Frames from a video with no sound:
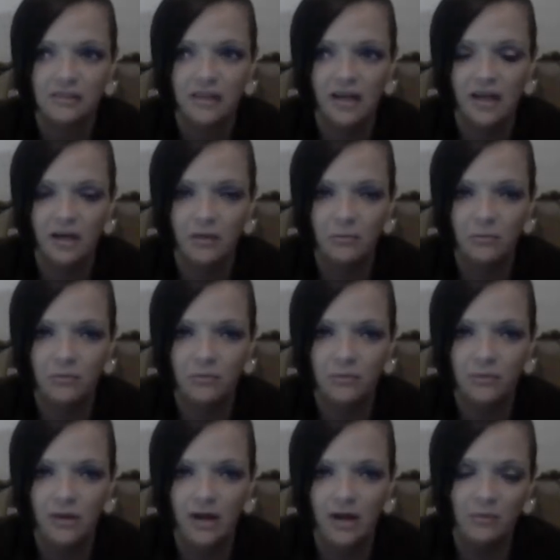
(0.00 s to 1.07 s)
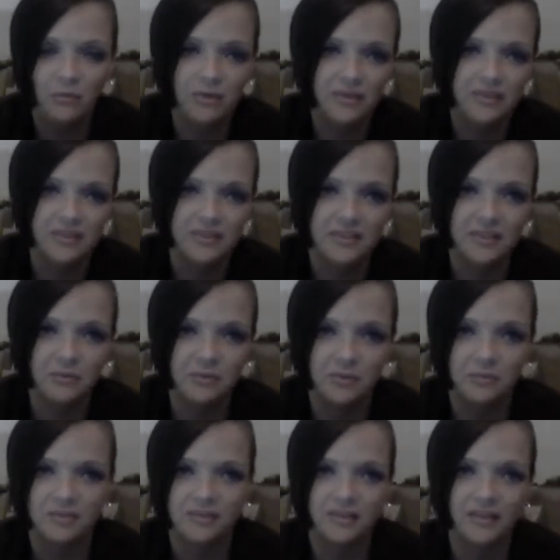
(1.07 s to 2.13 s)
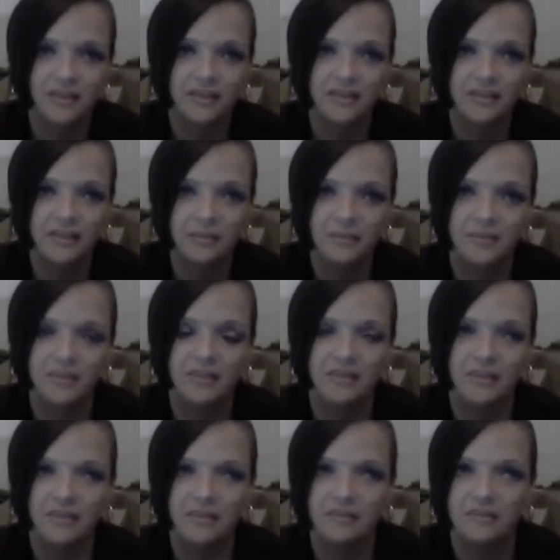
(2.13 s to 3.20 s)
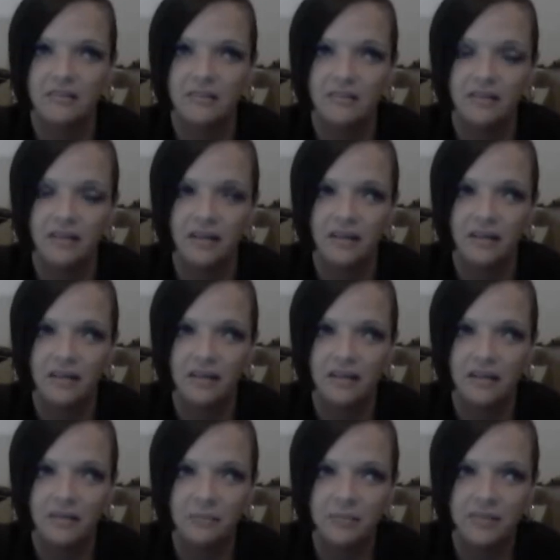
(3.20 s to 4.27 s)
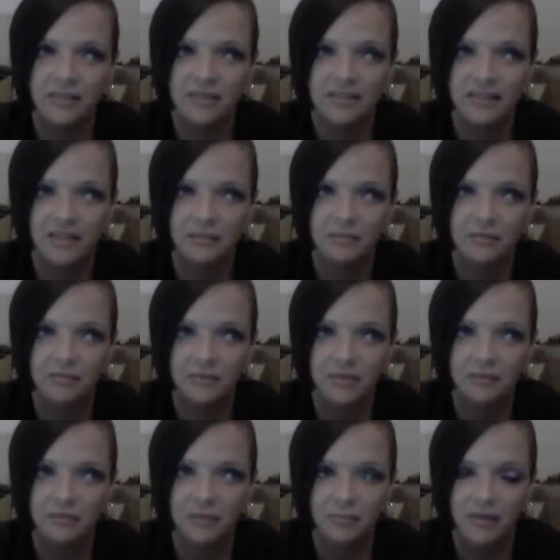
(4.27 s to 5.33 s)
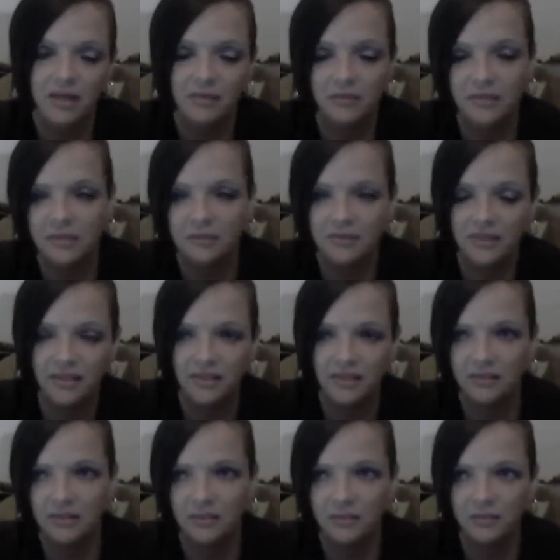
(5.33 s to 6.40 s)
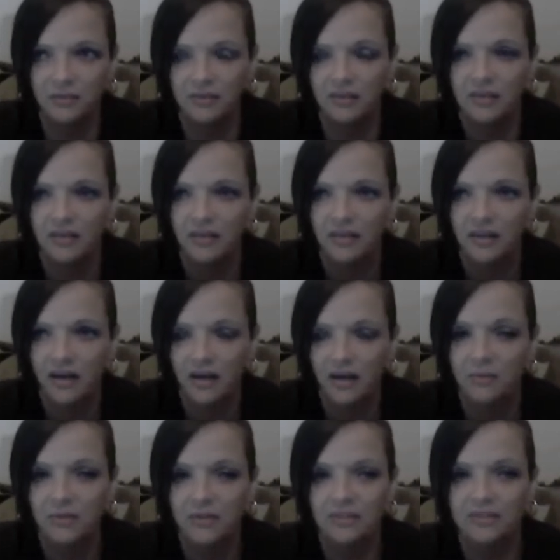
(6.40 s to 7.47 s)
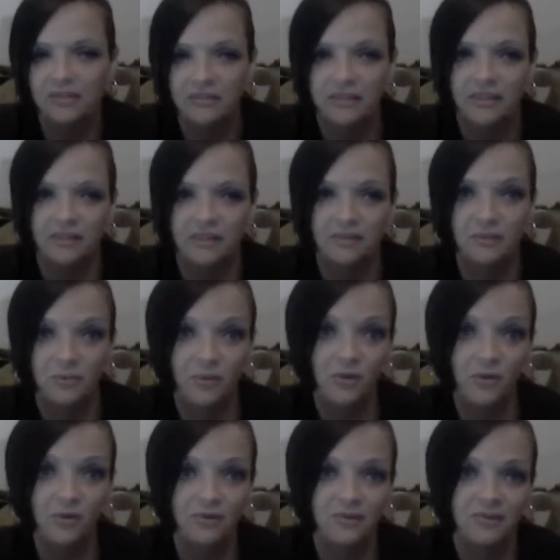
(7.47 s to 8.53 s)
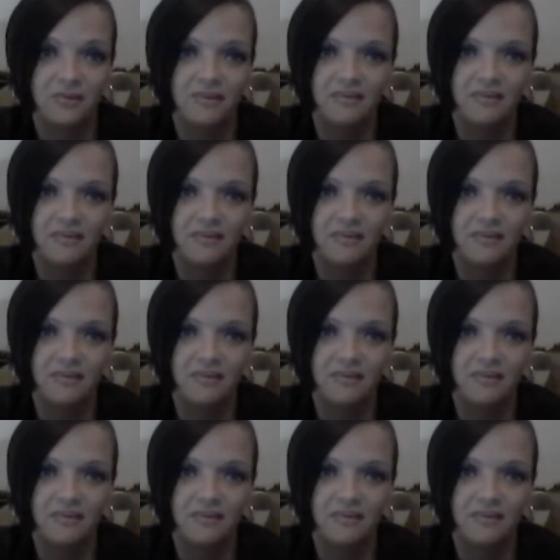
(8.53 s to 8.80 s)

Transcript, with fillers: I I wanted to see what it was like and everything because I've been reading my Bible and everything, you know, and I wanted to hear the word.